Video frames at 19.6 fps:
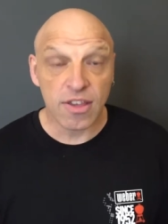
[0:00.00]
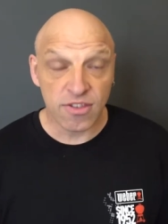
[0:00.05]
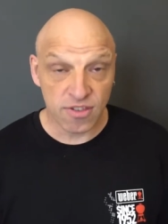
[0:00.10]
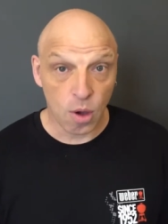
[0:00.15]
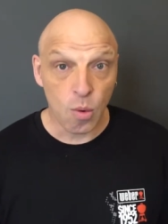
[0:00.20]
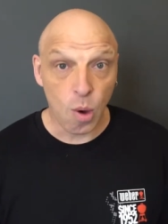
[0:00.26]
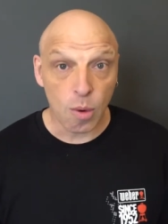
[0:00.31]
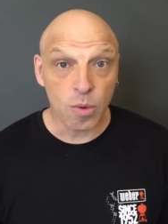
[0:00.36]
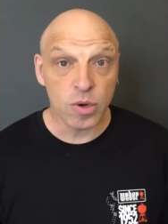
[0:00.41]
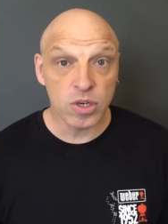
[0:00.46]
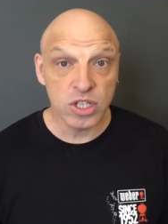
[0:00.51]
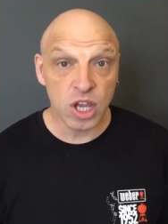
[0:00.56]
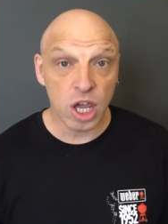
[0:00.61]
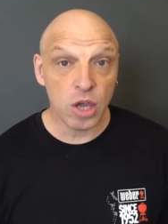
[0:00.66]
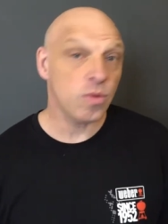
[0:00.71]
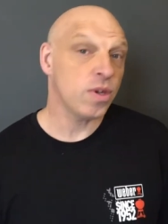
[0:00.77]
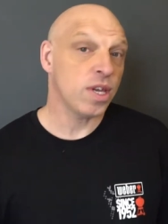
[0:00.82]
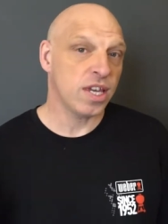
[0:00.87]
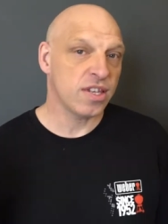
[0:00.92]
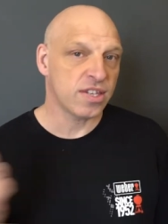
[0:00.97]
So what we'll
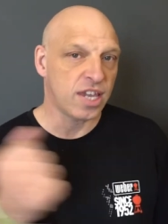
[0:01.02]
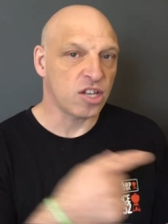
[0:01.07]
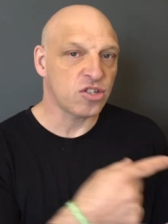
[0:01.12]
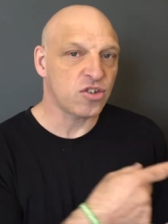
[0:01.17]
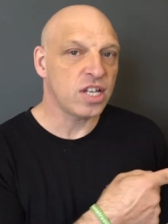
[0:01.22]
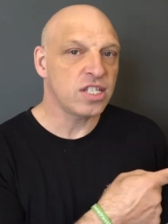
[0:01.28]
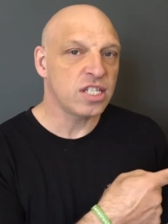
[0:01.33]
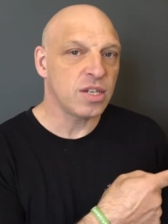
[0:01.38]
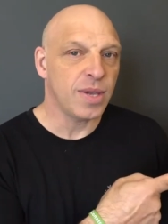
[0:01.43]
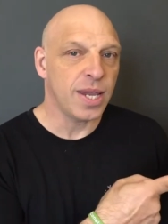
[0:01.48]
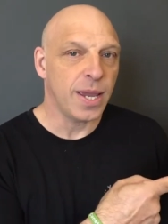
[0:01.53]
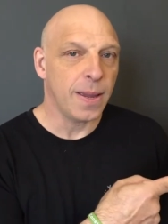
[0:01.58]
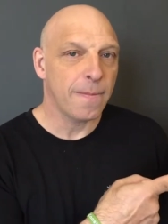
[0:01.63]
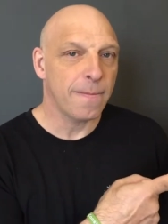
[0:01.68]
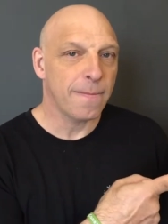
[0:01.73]
do is get straight to it.